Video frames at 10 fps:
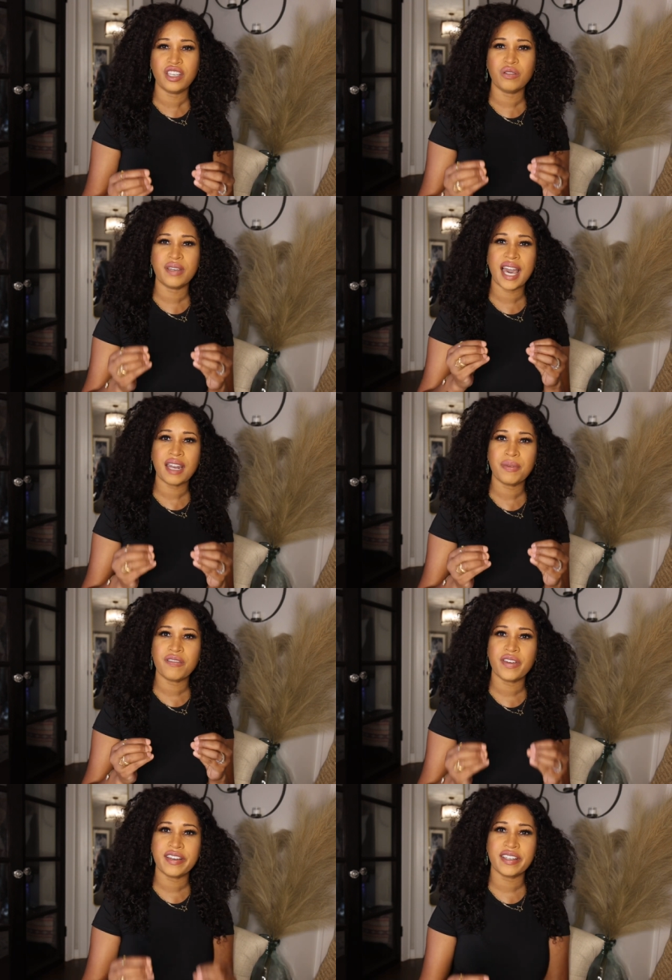you got to
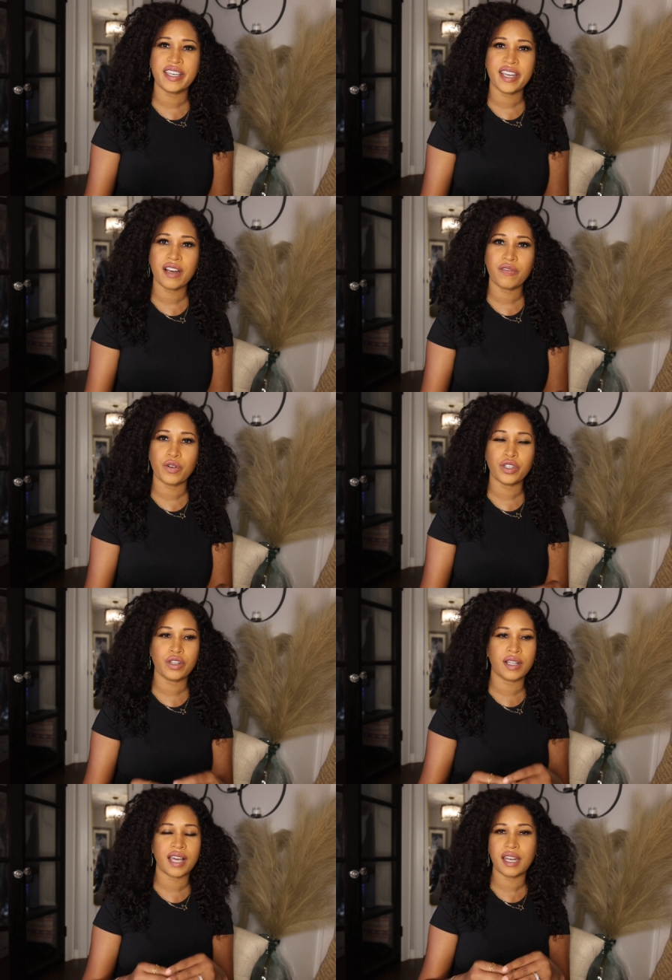be very careful.
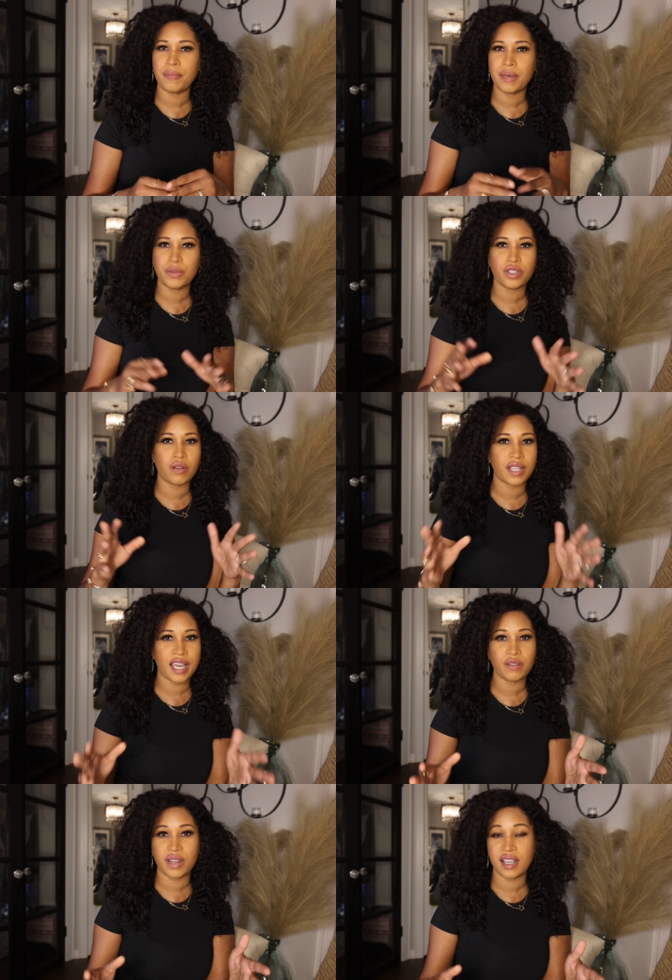You know, a lot of people don't
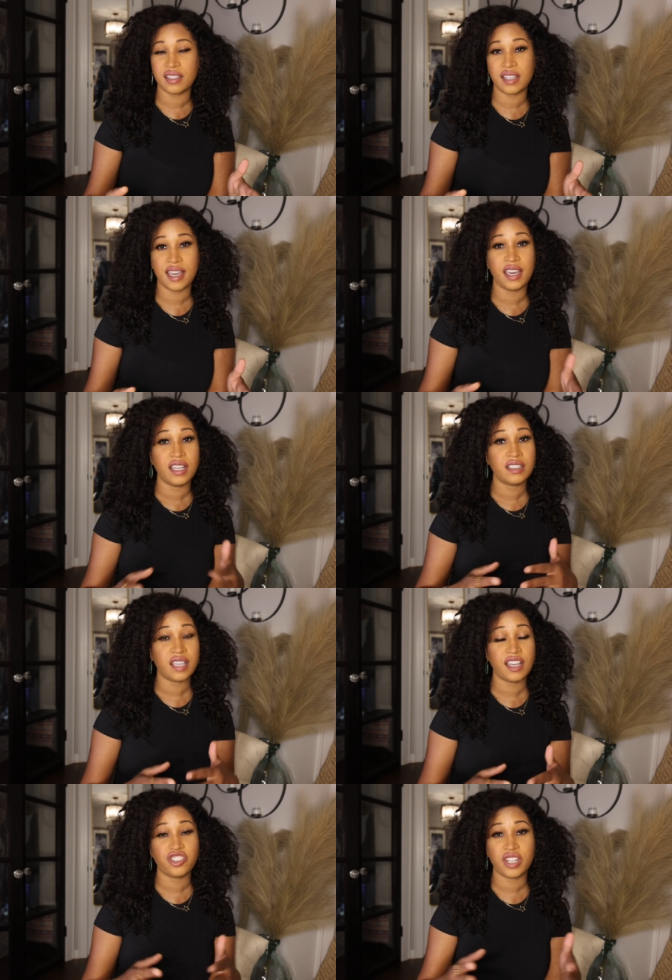like when I say,
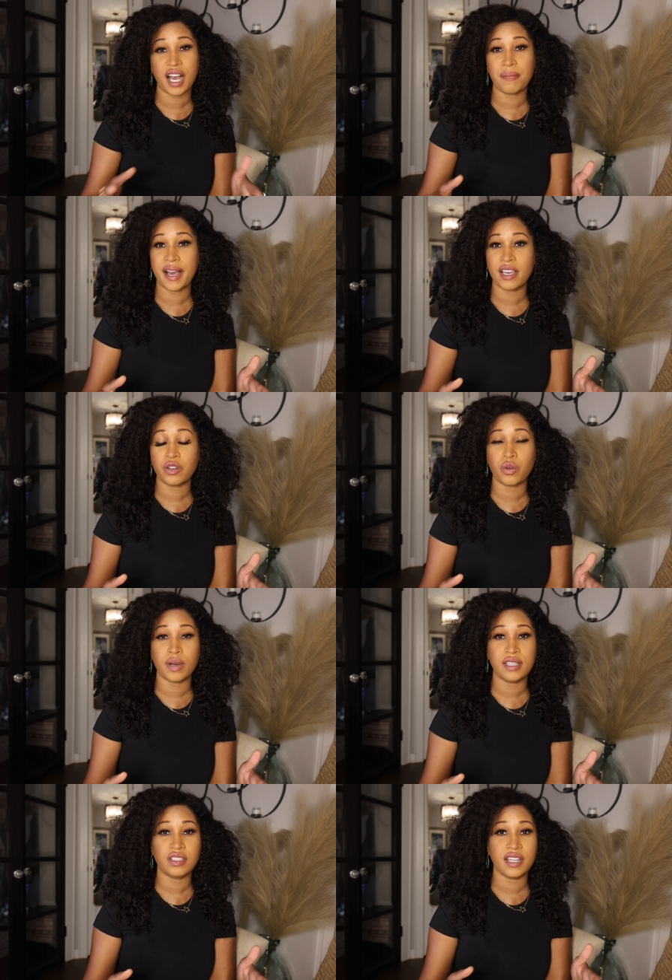touch not my
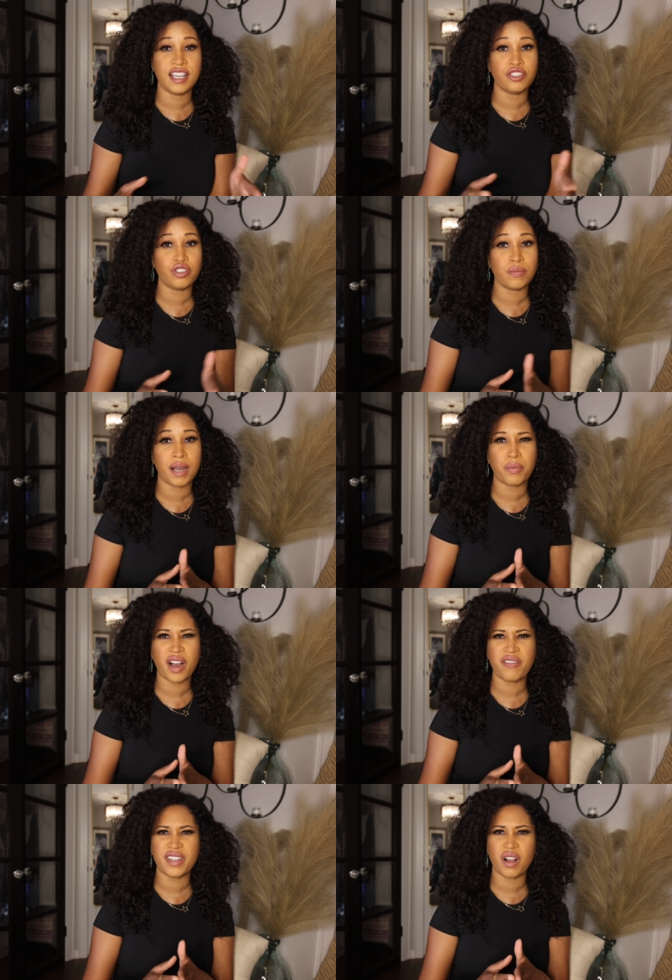anointed and do my
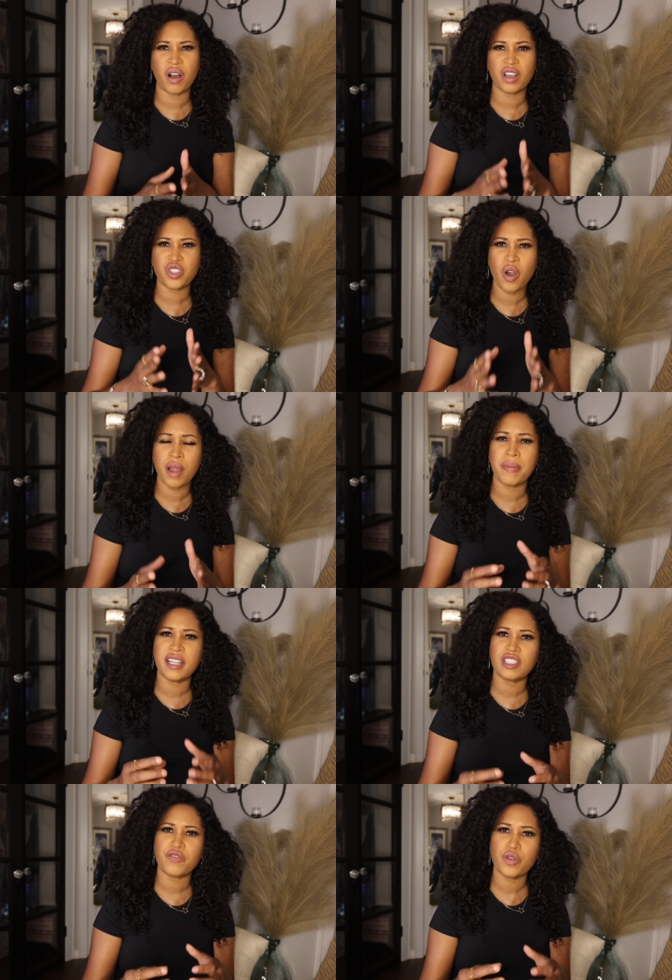prophet's harm,
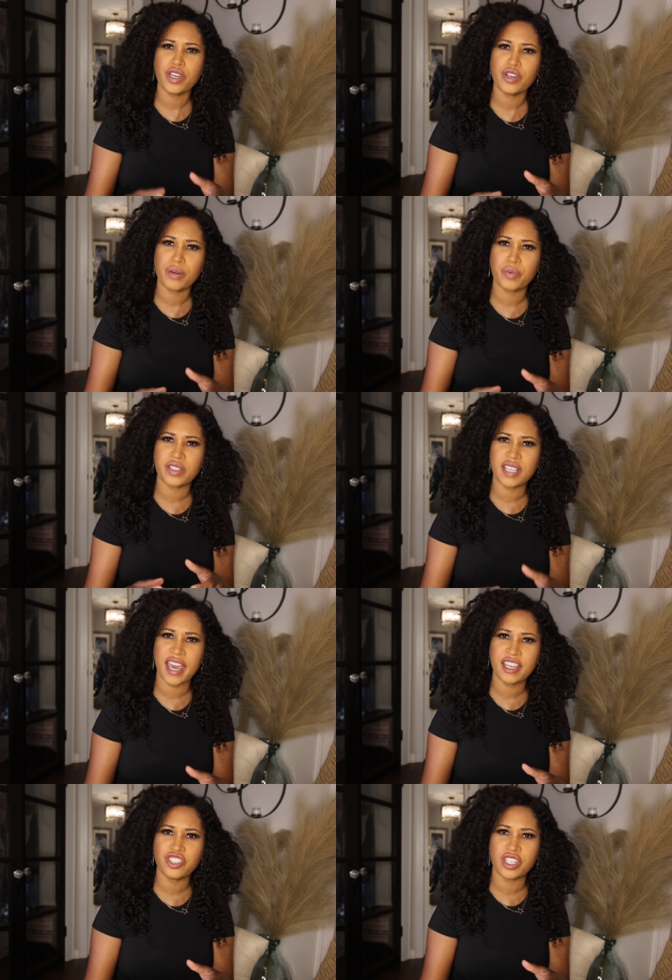but it's for your
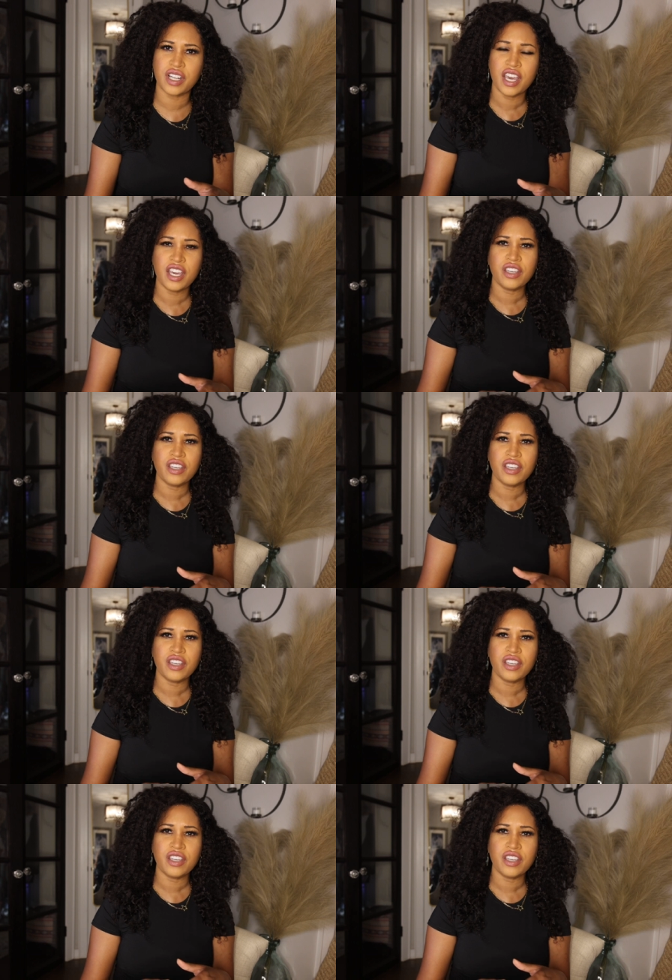protection.